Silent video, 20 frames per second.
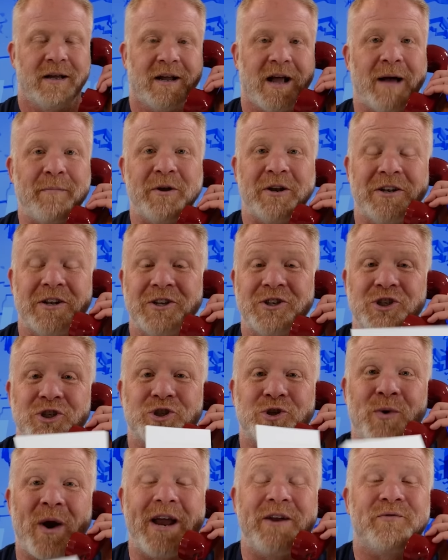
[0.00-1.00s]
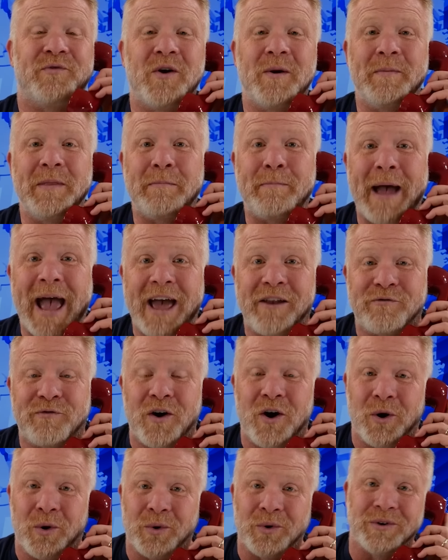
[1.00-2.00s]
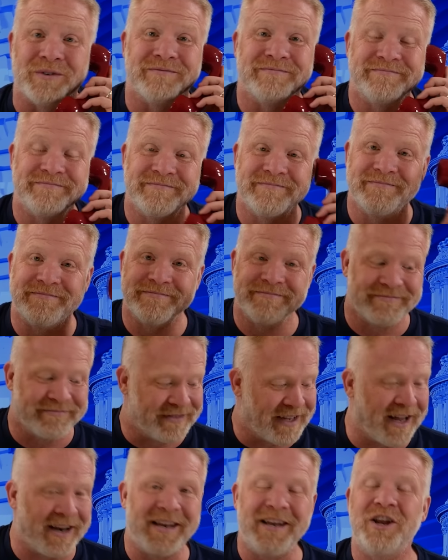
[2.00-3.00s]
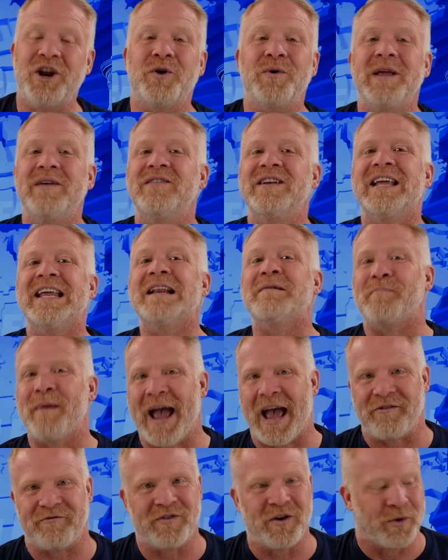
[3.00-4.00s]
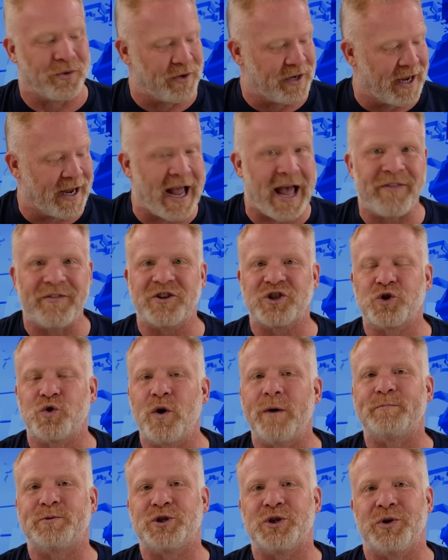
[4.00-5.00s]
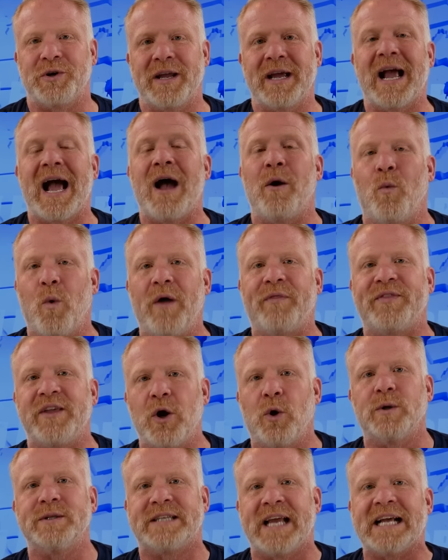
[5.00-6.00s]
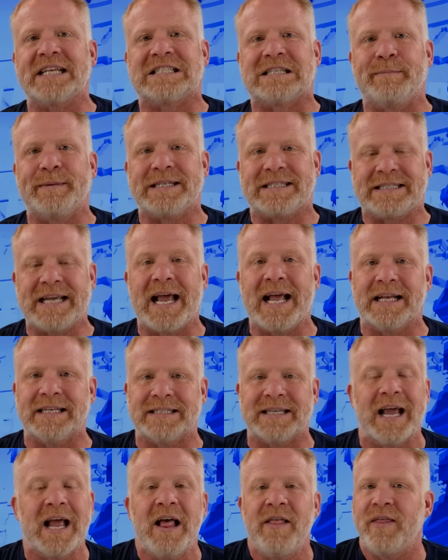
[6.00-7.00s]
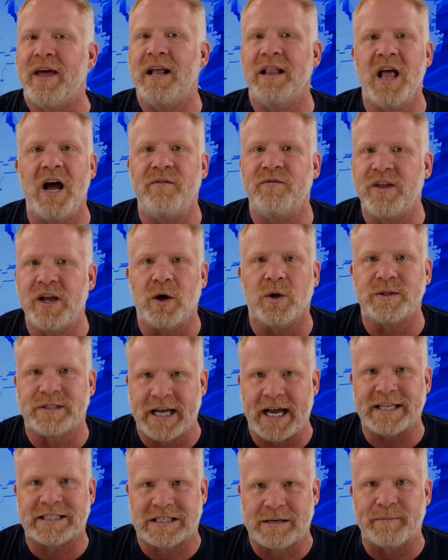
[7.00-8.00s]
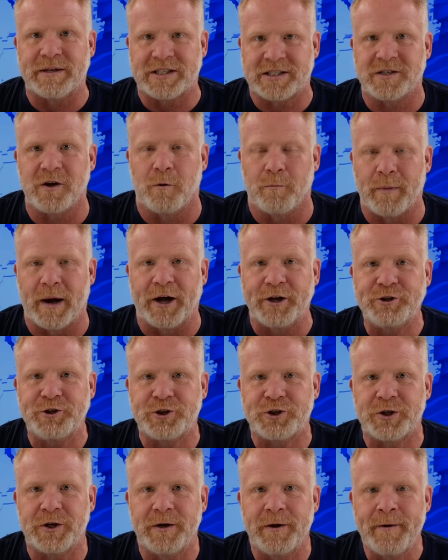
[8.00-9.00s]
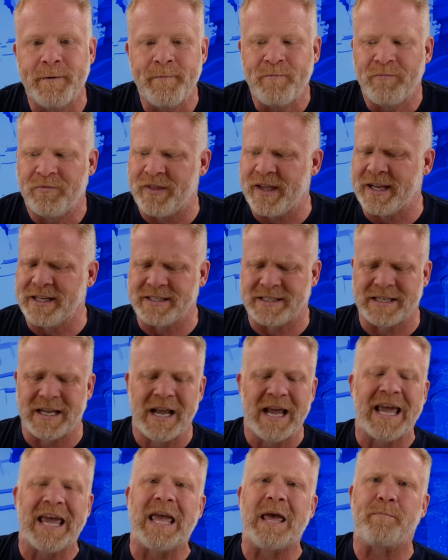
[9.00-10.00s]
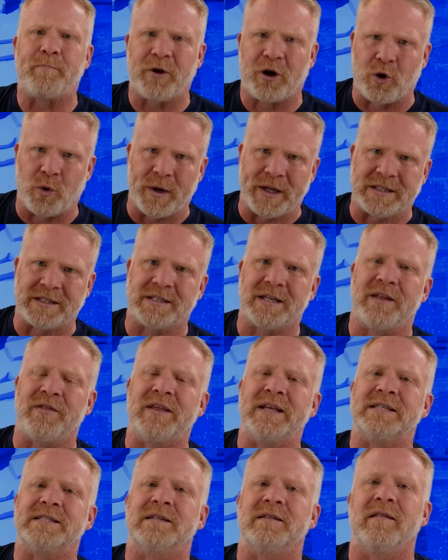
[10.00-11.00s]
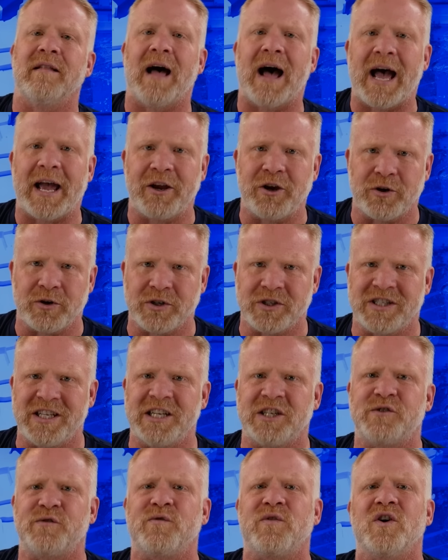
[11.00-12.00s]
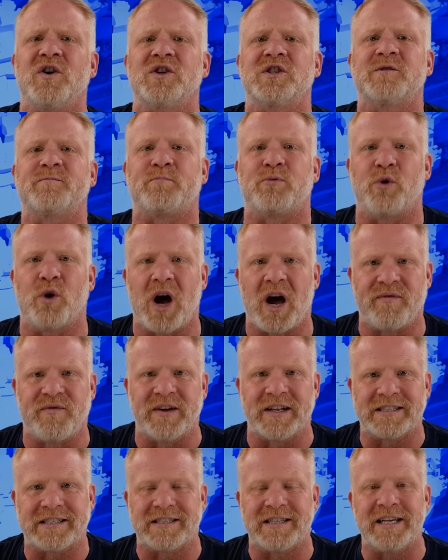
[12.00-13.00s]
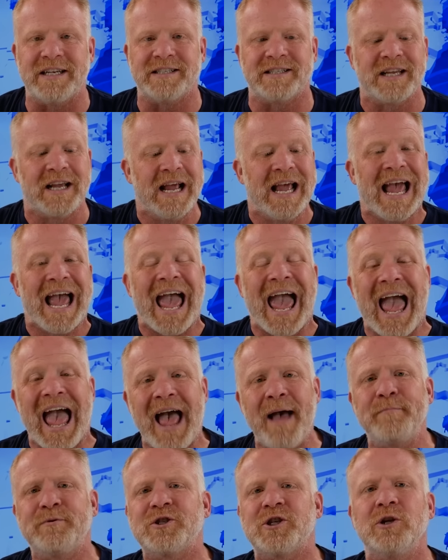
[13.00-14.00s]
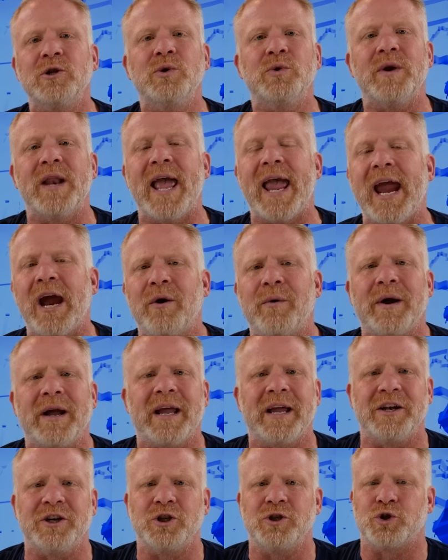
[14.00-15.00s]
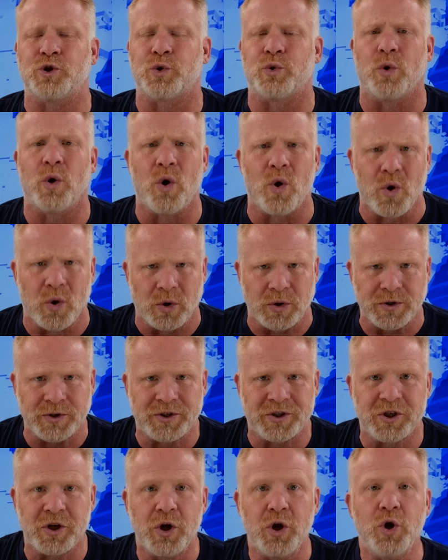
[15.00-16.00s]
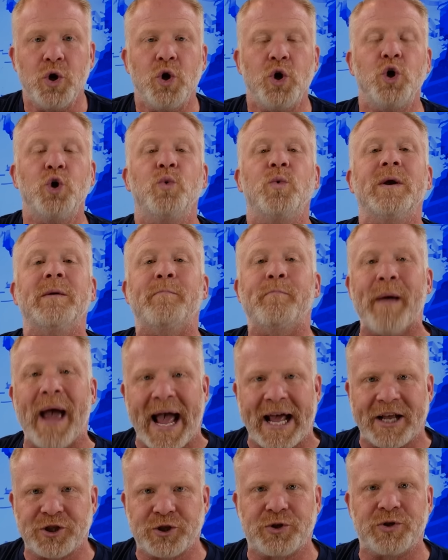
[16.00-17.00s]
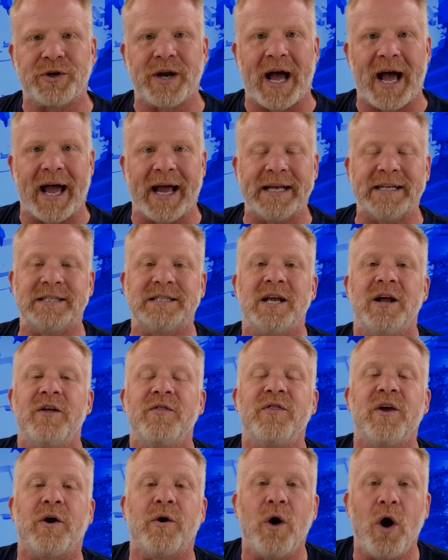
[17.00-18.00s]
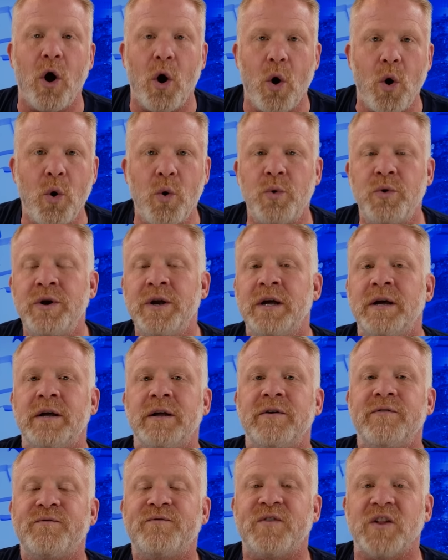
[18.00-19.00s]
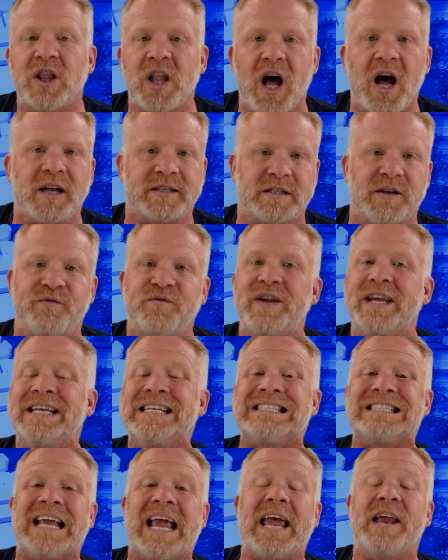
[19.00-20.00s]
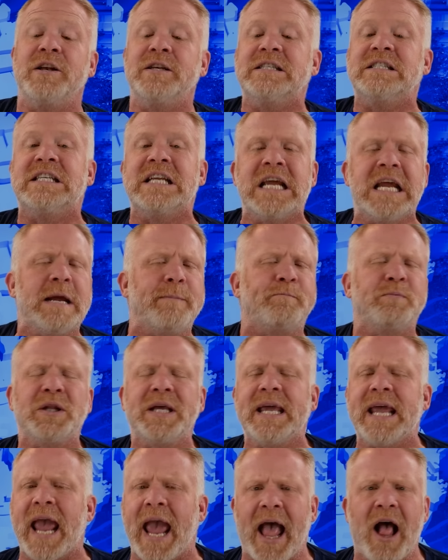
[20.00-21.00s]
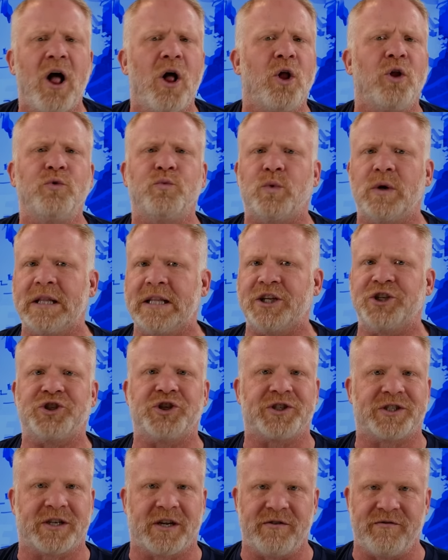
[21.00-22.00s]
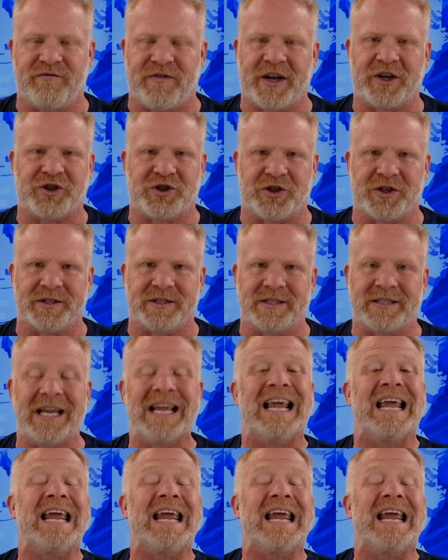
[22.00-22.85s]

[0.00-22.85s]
Coming straight from the bat phone. Then you don't even need a bat phone. You got the scripture. You got what the Old Testament says. They love the Old Testament so much. These hypocrites, these liars, these false prophets, these absolute arrogant trolls who would bastardize their own philosophies and deeply held religious convictions.